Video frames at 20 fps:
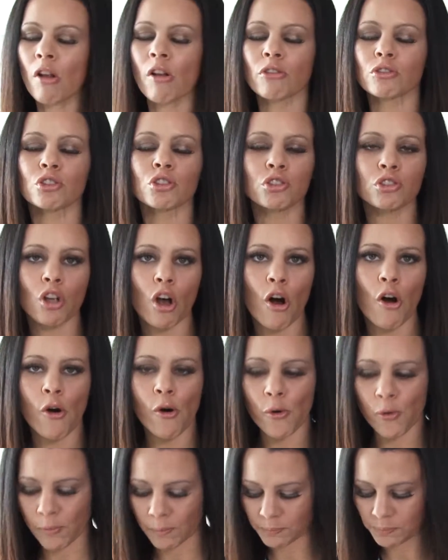it's
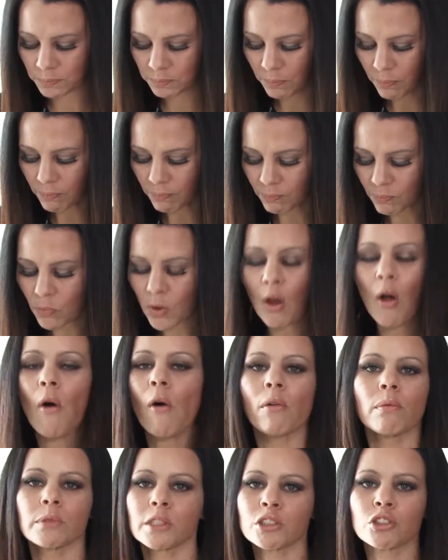so
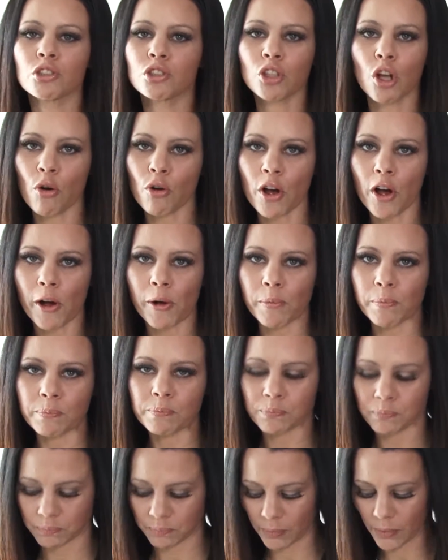good.
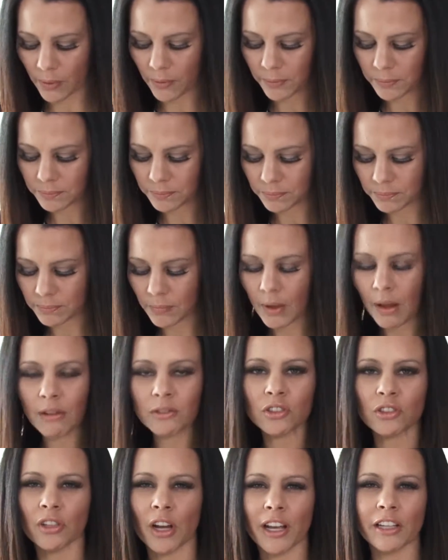
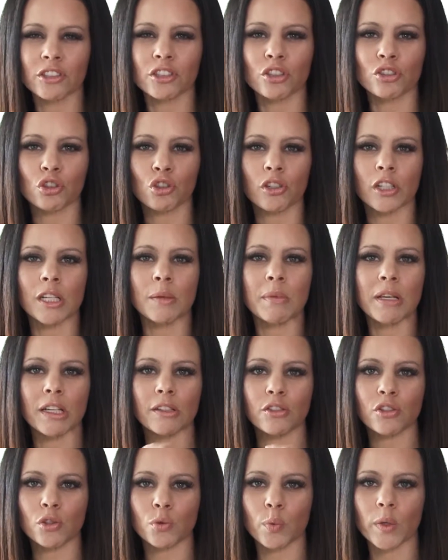It's nice, it's creamy,
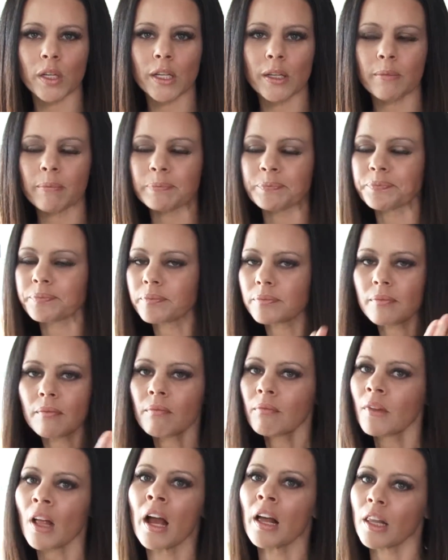it's sweet.
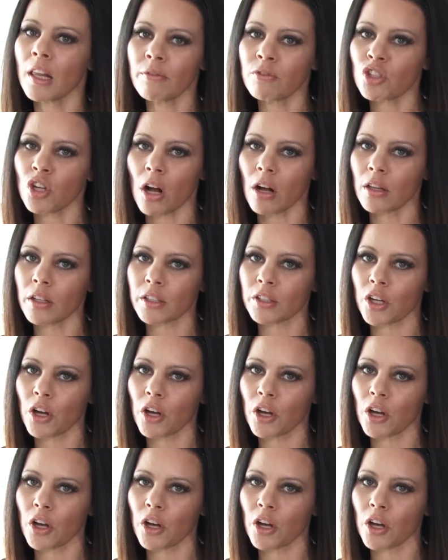I love chocolate and